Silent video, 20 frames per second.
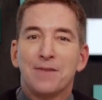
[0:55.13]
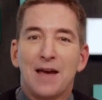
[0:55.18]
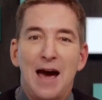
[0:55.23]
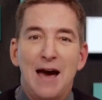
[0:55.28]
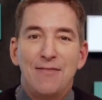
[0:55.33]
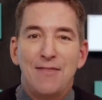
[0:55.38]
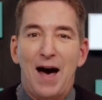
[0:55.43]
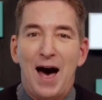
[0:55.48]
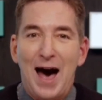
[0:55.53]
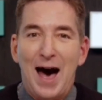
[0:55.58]

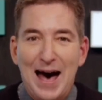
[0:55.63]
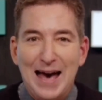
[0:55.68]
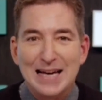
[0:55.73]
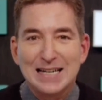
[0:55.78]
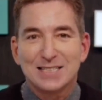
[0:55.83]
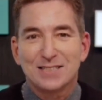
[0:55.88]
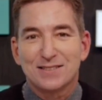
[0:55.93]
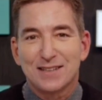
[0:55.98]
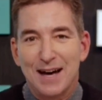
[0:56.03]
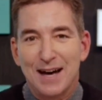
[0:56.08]
and the
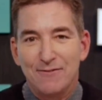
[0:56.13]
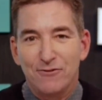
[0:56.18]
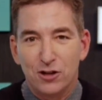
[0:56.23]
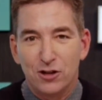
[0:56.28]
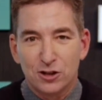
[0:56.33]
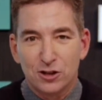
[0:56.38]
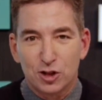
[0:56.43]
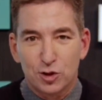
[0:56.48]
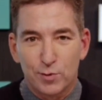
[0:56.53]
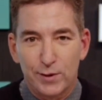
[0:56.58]
highest
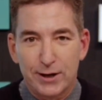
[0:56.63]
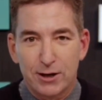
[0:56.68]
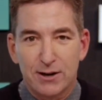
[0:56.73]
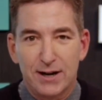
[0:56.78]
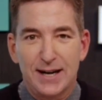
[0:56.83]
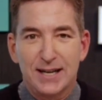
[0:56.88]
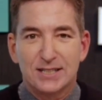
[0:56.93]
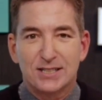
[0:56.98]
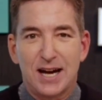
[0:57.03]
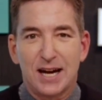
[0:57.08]
level Twitter
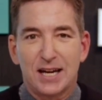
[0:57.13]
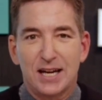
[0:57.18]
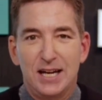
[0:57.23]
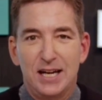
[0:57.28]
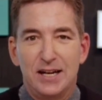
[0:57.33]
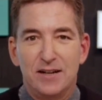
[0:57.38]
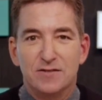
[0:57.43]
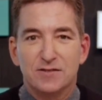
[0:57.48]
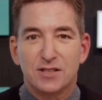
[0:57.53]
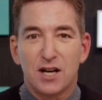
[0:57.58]

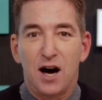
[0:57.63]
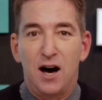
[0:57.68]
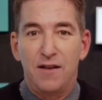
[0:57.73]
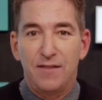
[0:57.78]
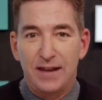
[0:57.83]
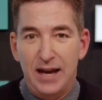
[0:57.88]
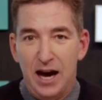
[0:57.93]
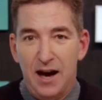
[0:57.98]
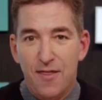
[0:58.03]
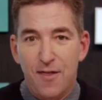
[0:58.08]
executives on
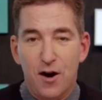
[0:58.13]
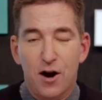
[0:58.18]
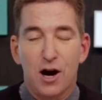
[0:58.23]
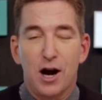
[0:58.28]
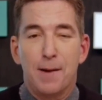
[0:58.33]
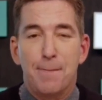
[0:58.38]
the other,